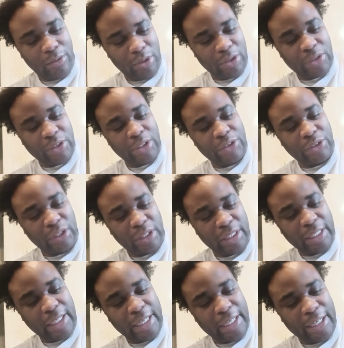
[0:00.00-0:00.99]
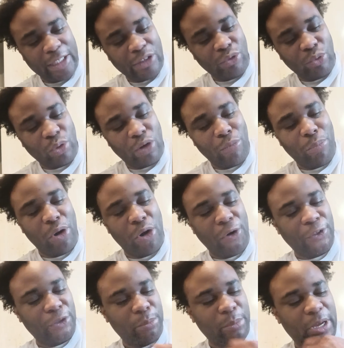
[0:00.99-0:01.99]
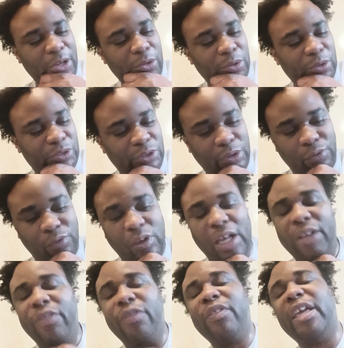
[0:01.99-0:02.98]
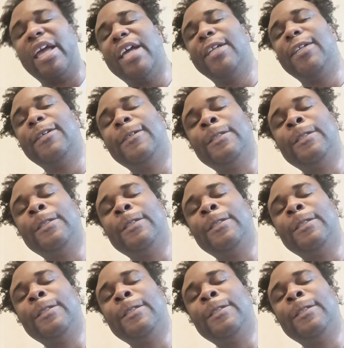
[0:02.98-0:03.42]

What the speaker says: essentially ends with a boss battle and stuff like that.